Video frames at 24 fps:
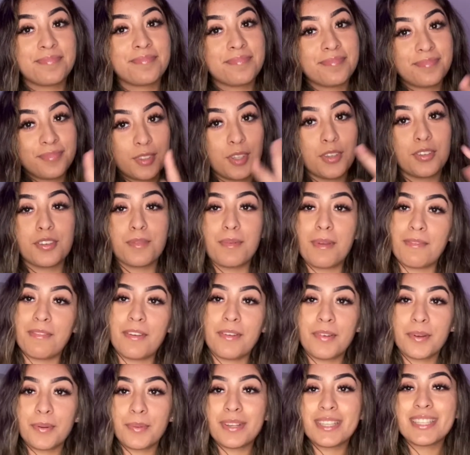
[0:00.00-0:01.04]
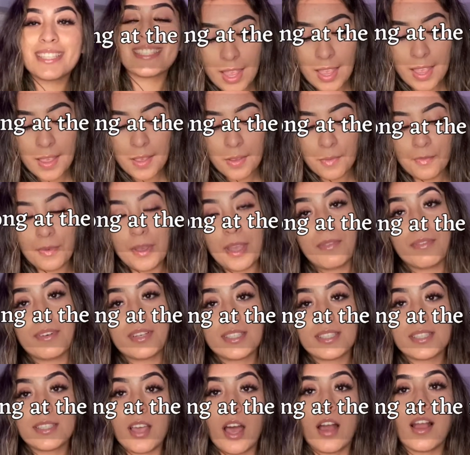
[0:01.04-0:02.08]
Those are my favorite ones.
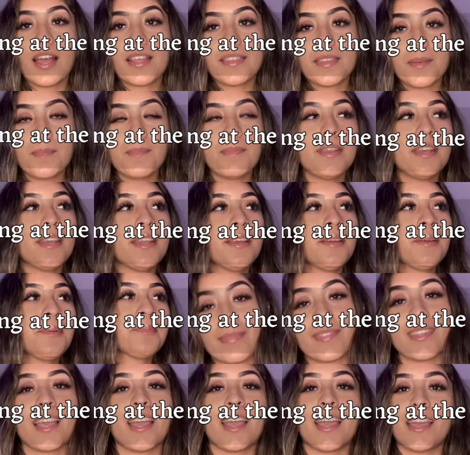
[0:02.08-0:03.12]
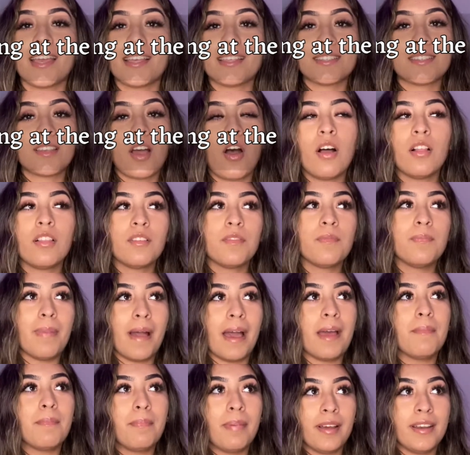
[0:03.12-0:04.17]
Favorite song at the minute? It's all of
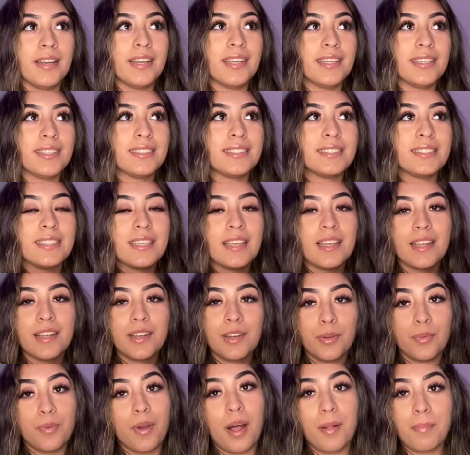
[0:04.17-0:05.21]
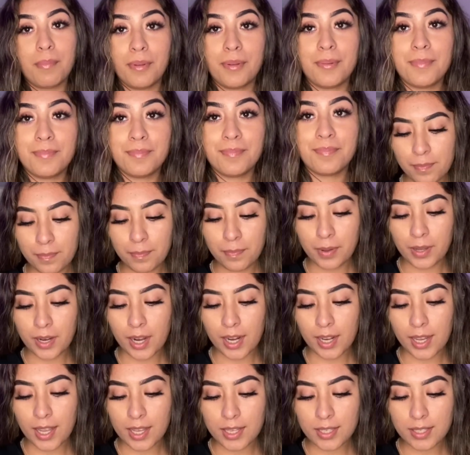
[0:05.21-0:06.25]
Bad Bunny's new album. But
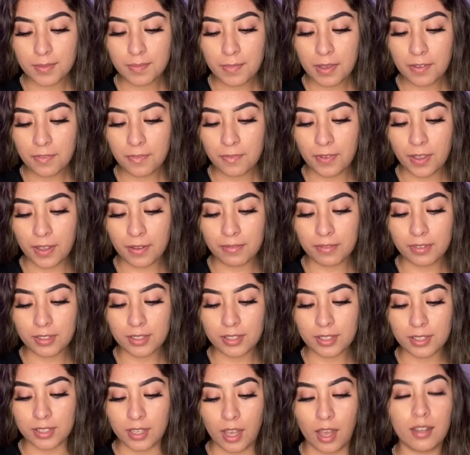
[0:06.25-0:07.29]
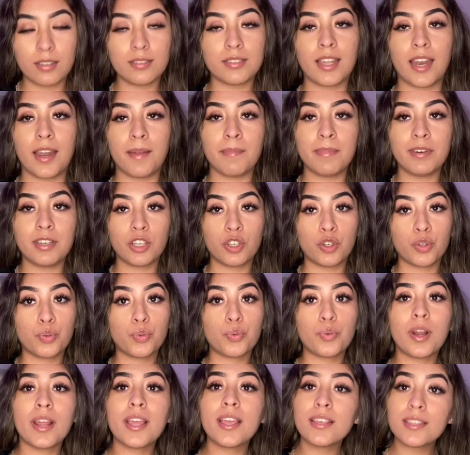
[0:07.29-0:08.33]
I guess my favorite song that I've been
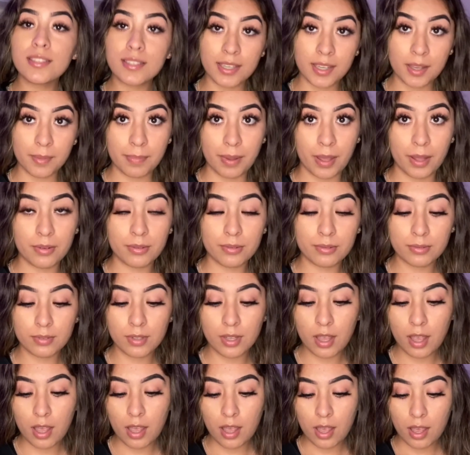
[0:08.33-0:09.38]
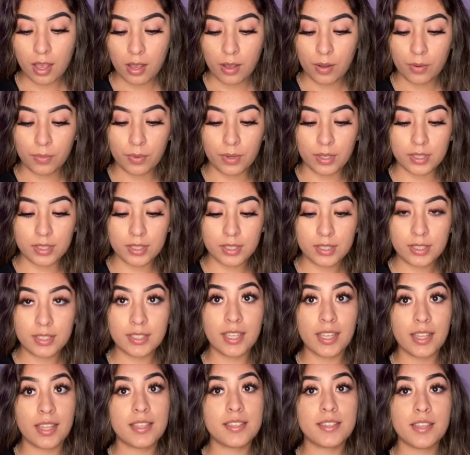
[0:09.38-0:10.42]
crazy about was
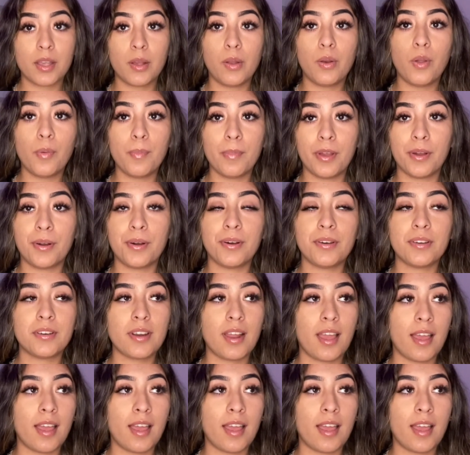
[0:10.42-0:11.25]
Te Deseo Lo Mejor.